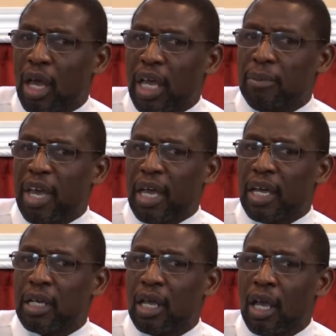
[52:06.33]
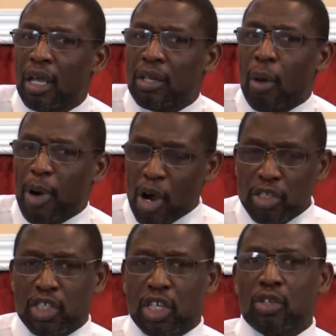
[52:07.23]
Amen. The
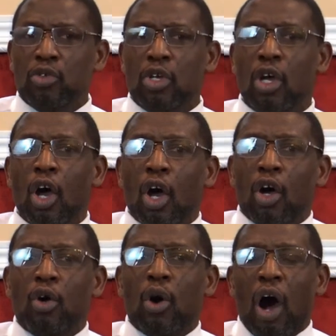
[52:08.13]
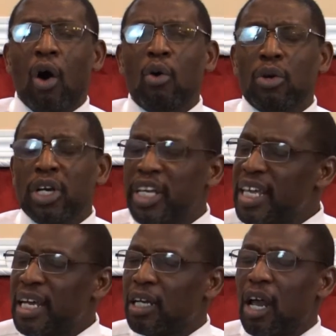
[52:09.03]
person who
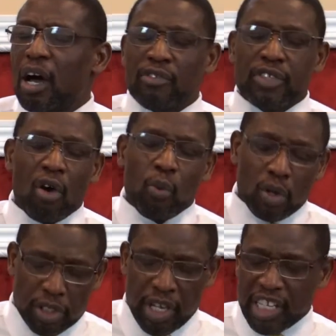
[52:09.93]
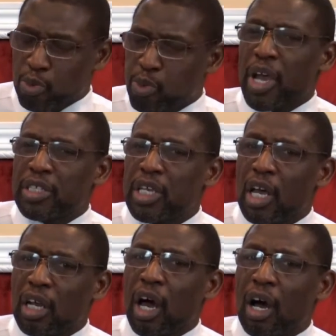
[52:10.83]
only loves or wants to
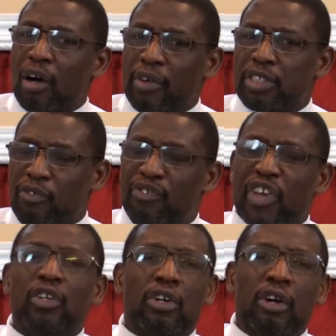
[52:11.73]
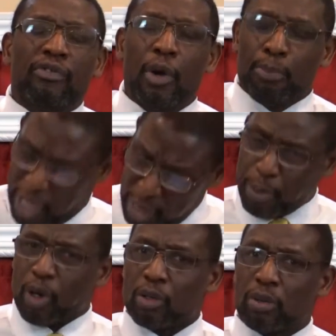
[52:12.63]
express love, a defender of
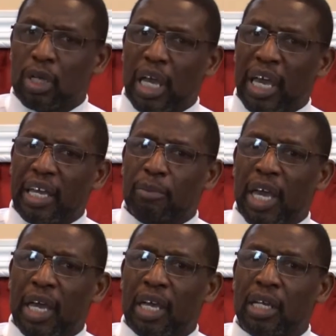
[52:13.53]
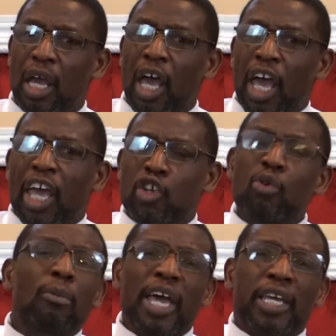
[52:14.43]
people. Amen. And
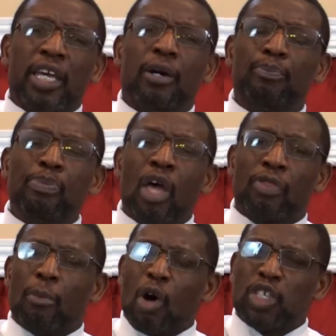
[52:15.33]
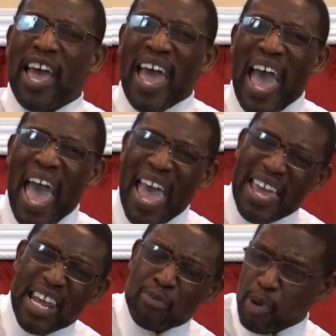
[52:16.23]
you will make him the most
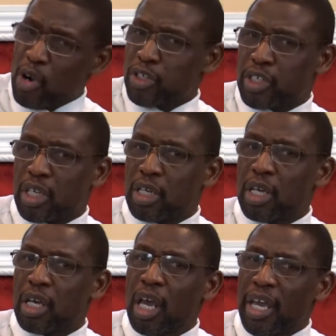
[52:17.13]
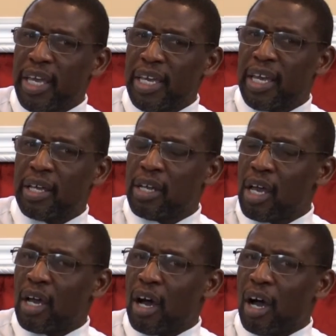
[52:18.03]
hated person in
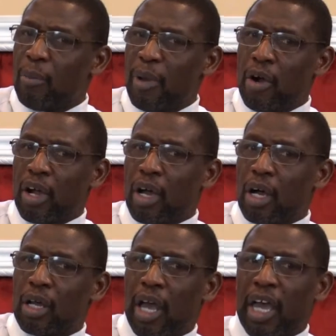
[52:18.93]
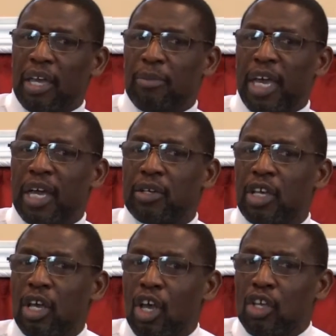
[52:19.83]
America. Amen.
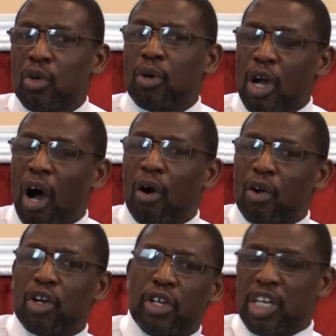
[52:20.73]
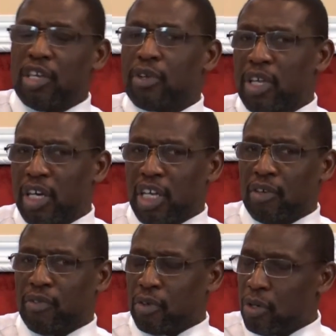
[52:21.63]
You will call good evil and
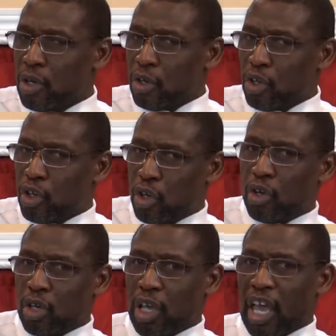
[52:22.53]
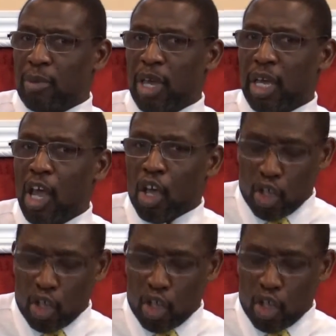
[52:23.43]
evil good. Amen.